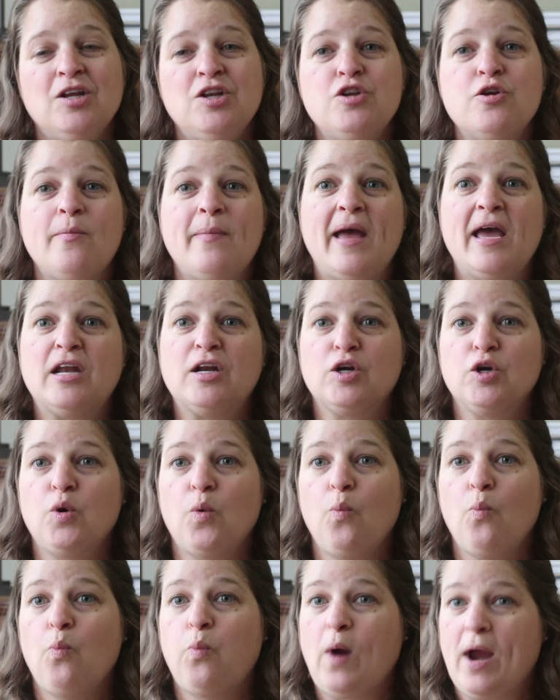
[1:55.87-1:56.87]
no
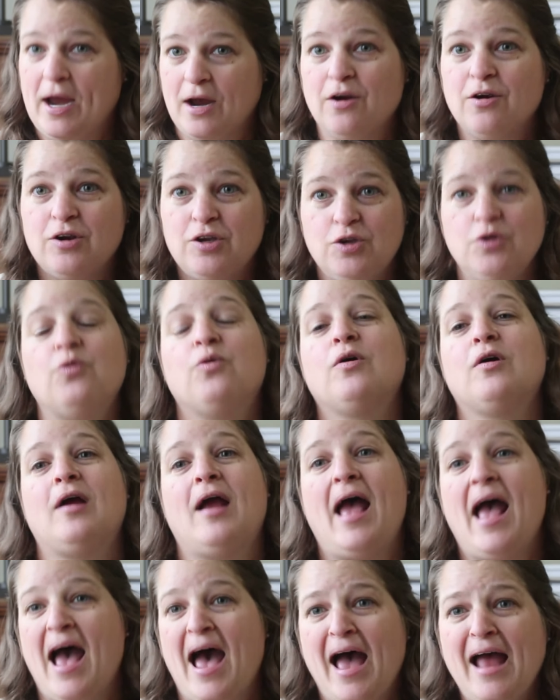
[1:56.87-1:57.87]
matter where
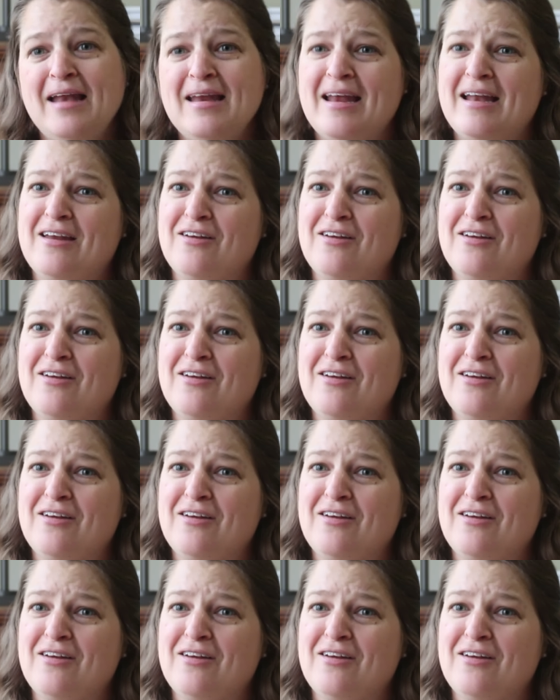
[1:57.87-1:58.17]
you're at.